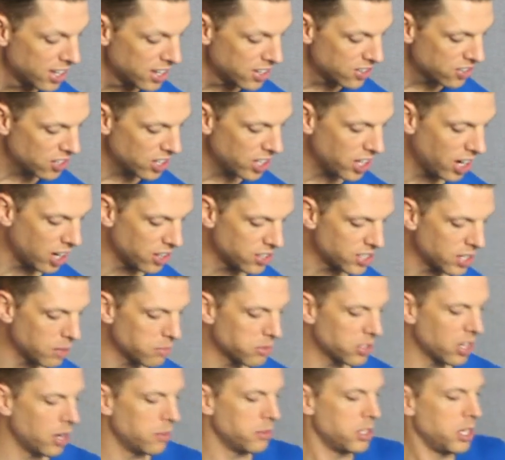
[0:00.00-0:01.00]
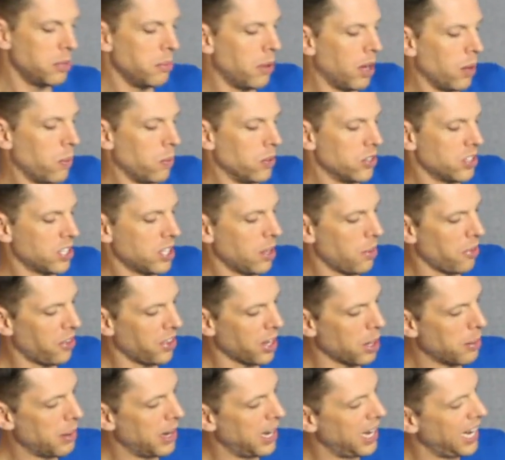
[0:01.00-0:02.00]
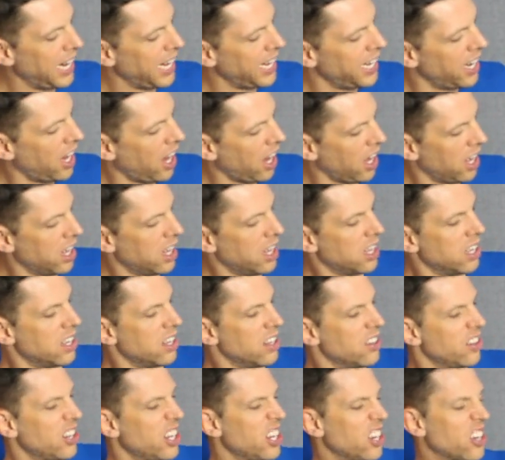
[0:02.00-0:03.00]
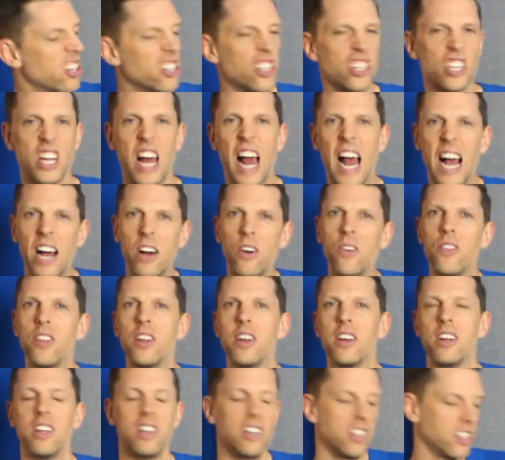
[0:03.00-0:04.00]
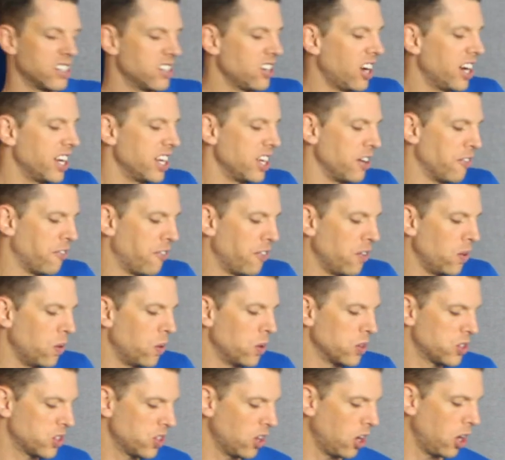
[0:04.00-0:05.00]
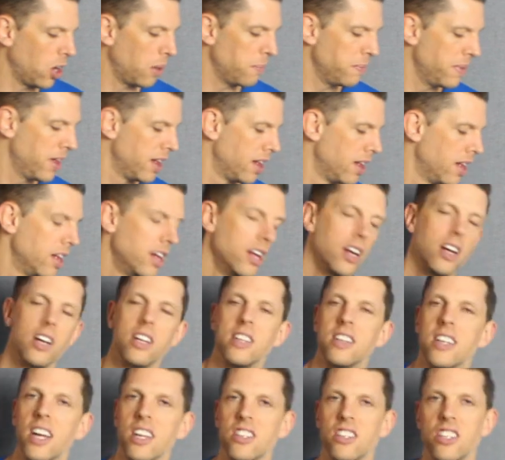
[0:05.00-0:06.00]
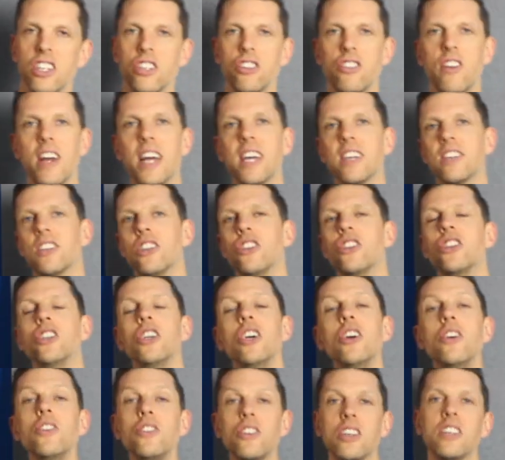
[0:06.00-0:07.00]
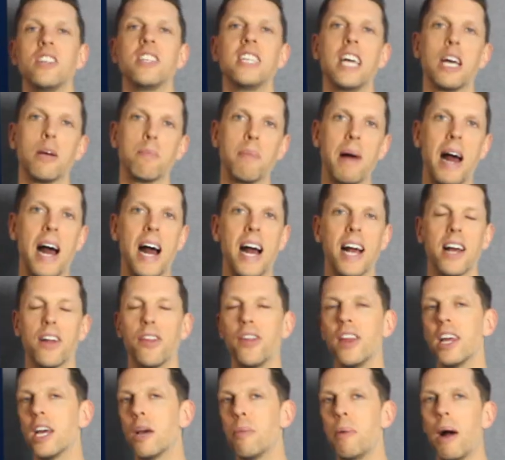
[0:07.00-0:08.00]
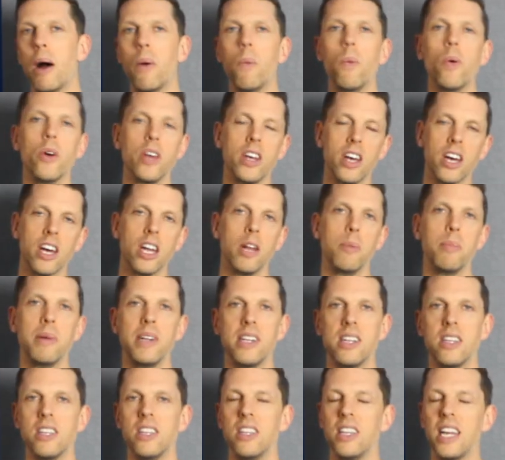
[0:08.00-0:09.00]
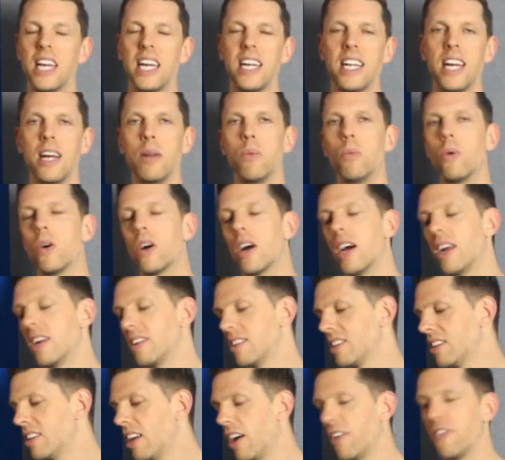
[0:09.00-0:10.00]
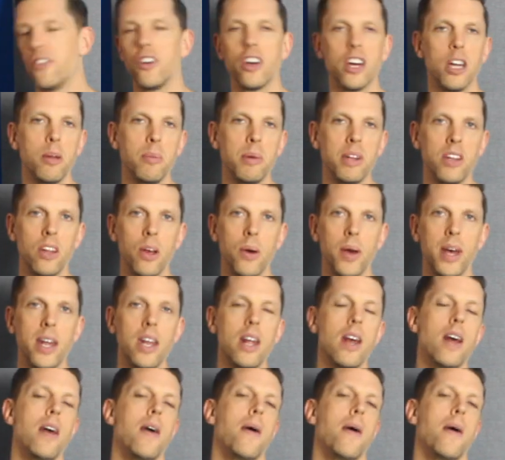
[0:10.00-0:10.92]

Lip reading: So, you know, sometimes you might want something a bit leaner that you can just hang on the side of your floor tom and does the trick. So choose your stick bag, think about what you're going to be needing, what kind of stuff you're going to be doing.